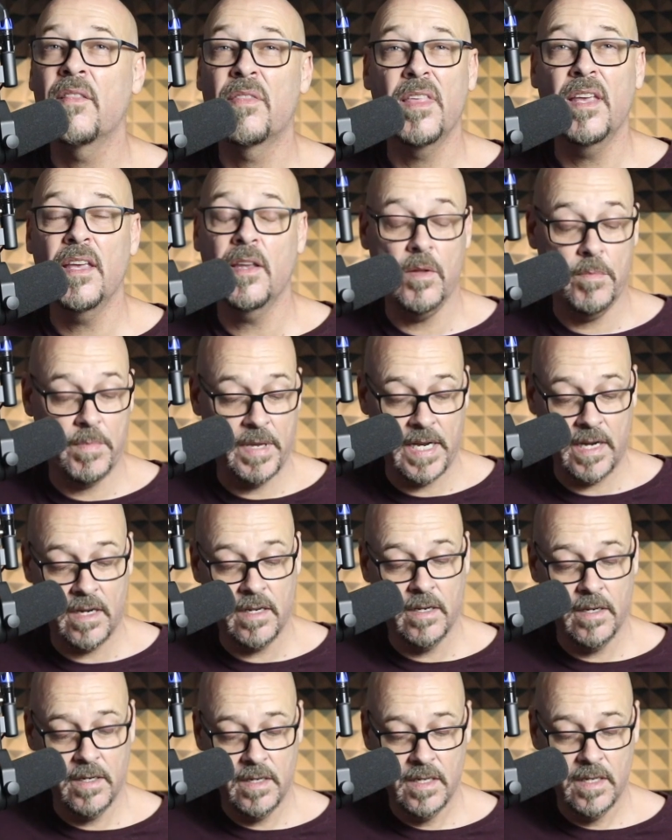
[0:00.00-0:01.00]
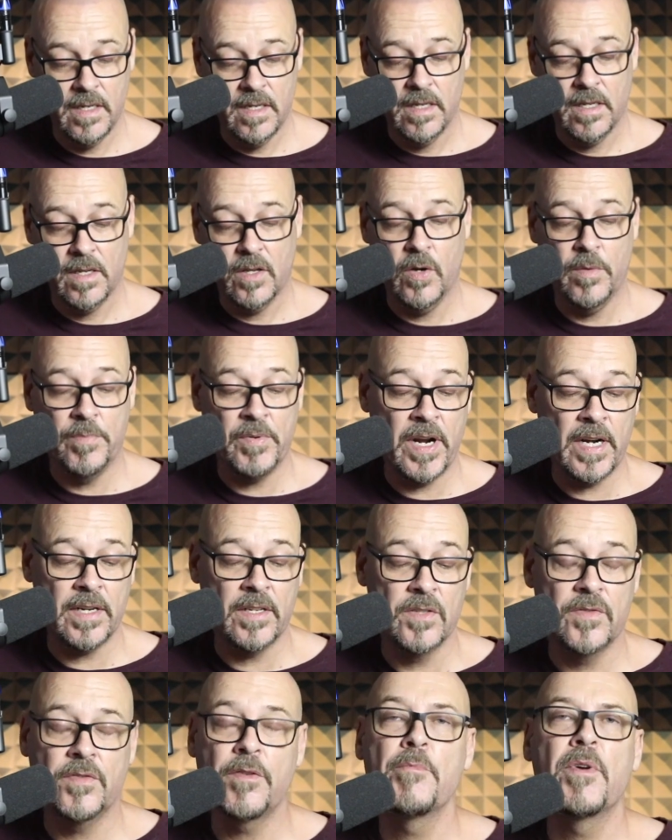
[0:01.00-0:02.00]
thinking about it. You know,
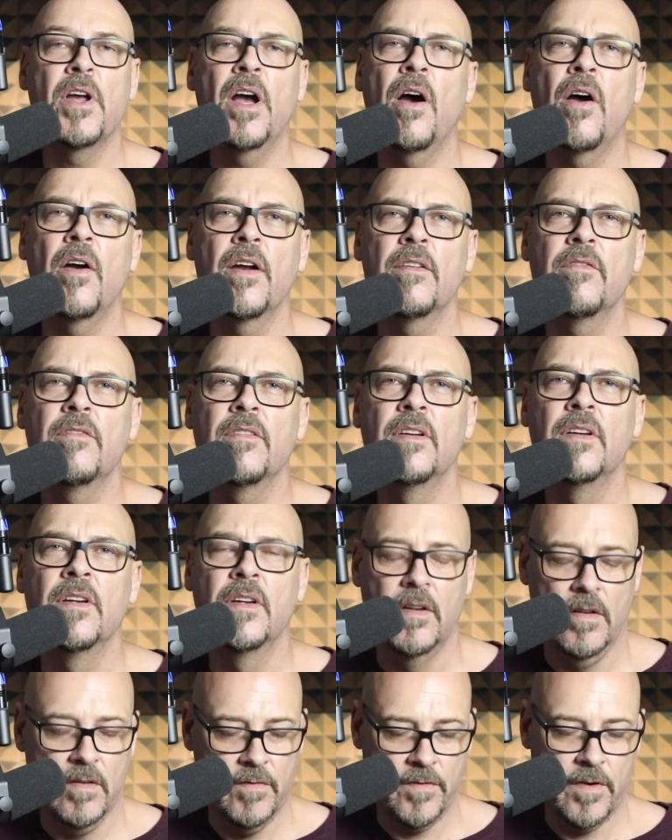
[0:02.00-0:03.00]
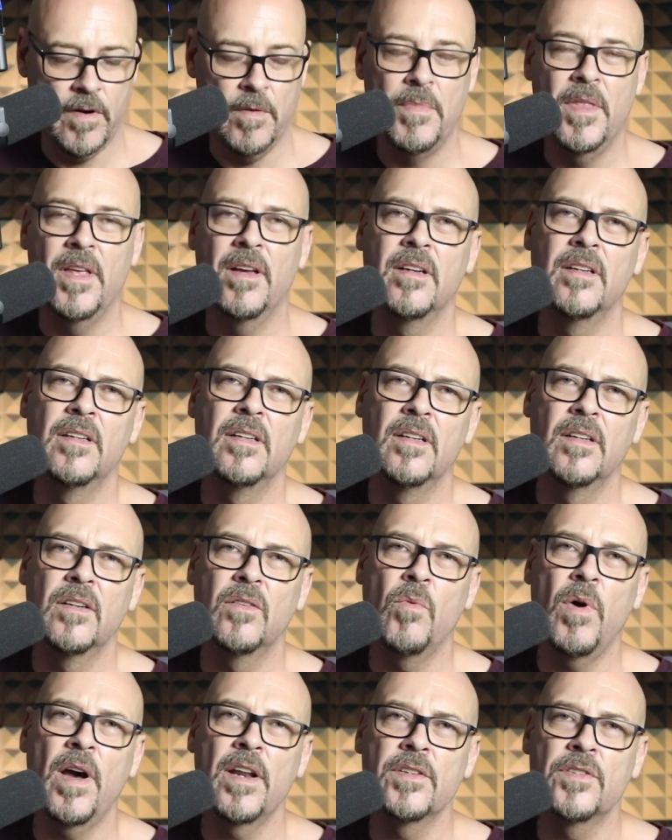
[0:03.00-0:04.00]
practice from going from the
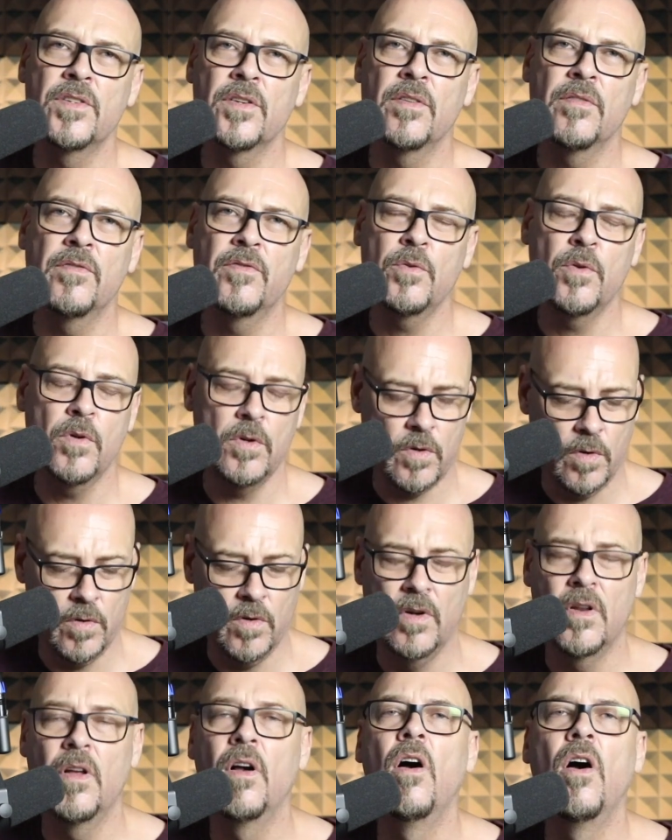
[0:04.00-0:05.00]
1 to the 4 chord.